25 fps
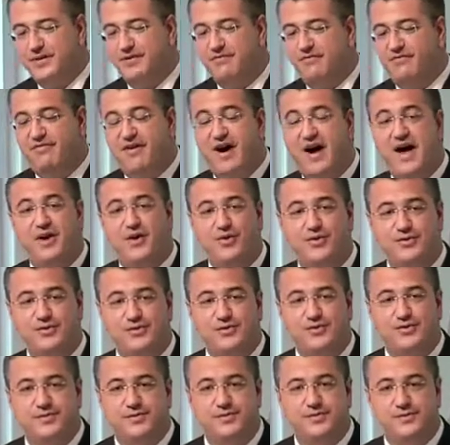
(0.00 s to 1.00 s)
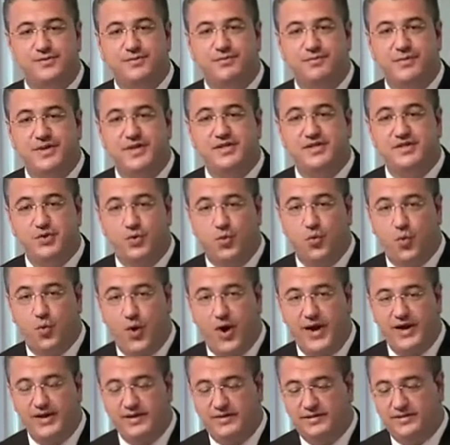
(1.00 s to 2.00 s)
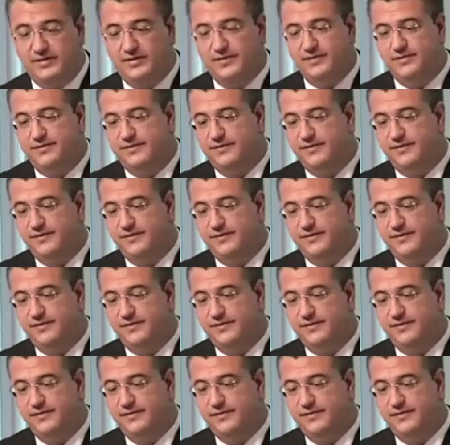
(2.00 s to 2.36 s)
varos means weight.